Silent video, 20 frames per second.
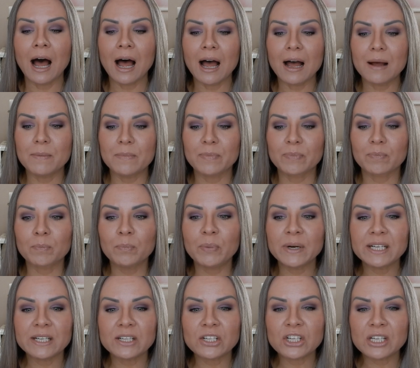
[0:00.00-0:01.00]
um,
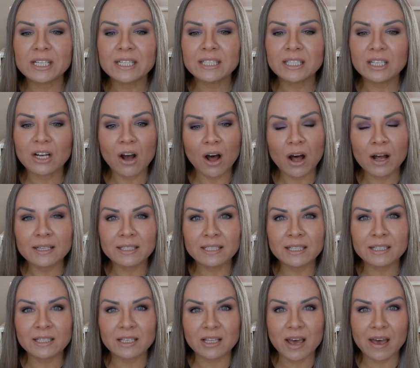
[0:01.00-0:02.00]
but it just
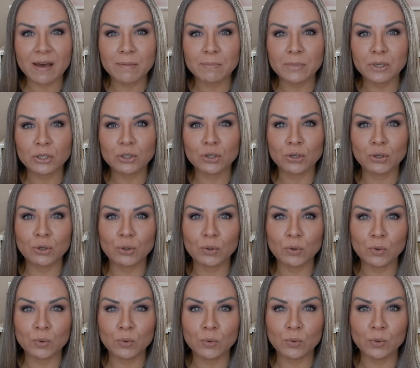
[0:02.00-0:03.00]
causes them
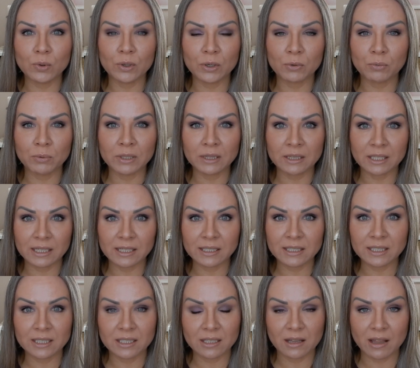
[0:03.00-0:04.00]
to
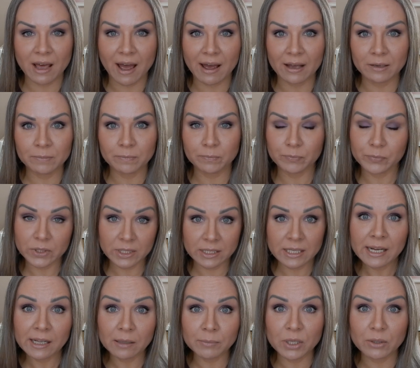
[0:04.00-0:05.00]
release that
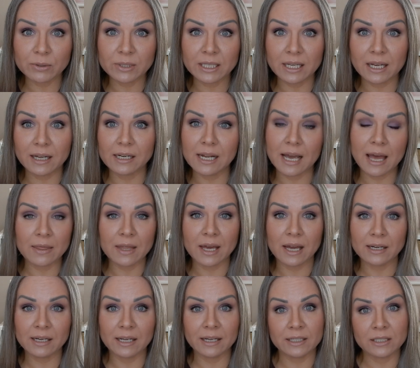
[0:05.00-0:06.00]
snail mucin and
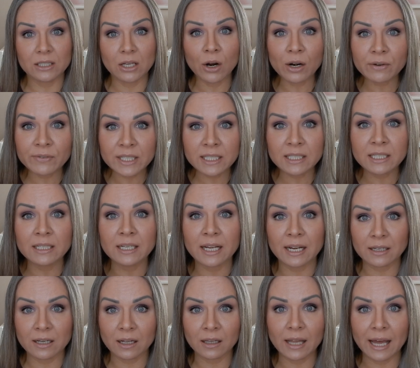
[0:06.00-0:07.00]
then it is harvested
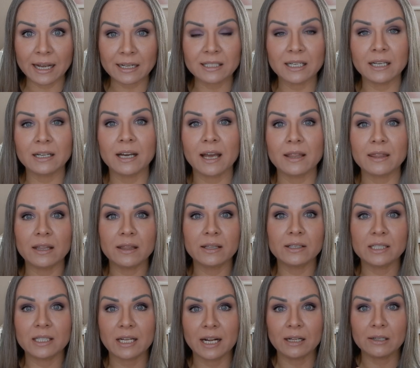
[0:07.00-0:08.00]
and collected and then the
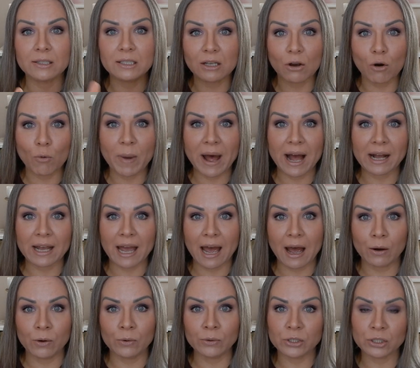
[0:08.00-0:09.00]
snails go back
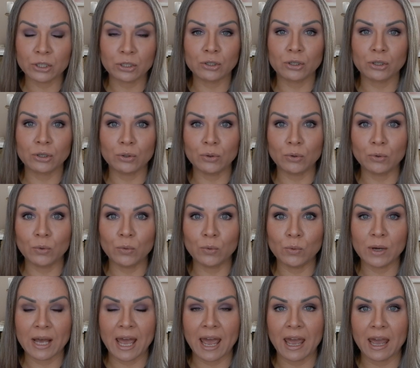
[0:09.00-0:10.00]
out
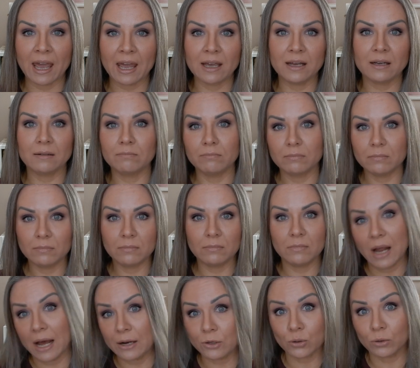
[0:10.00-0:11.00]
to a
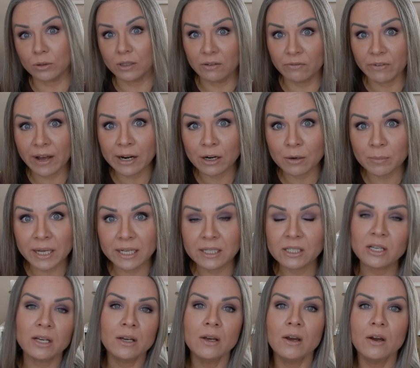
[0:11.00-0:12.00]
natural
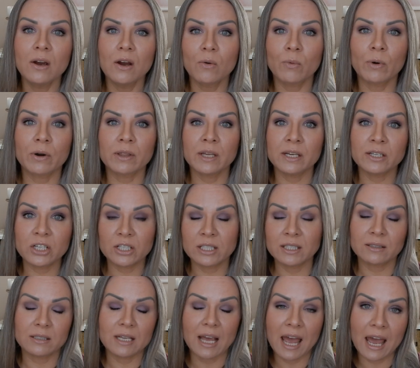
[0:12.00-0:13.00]
environment where they
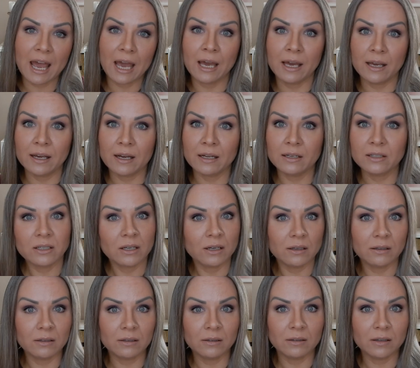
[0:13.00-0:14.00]
just hang
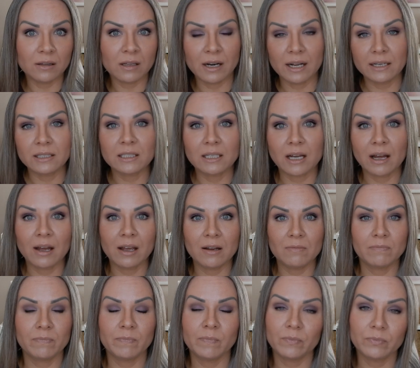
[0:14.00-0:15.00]
until the next
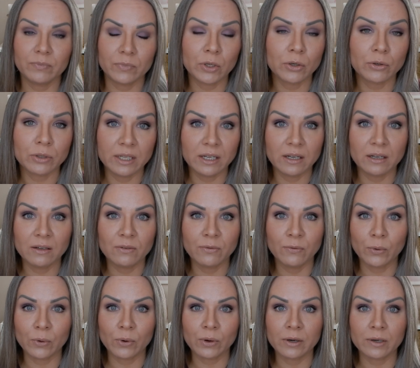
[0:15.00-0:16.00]
time they're needed
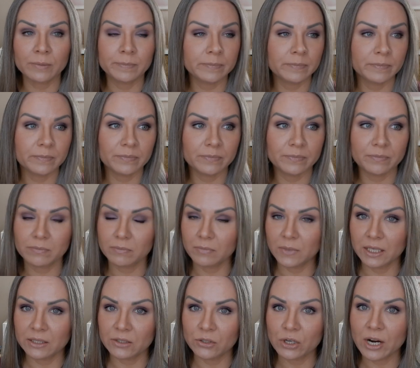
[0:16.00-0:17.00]
for
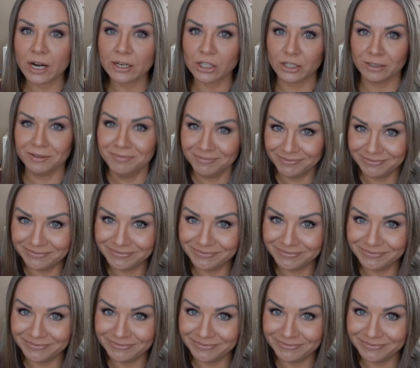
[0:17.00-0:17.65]
extraction.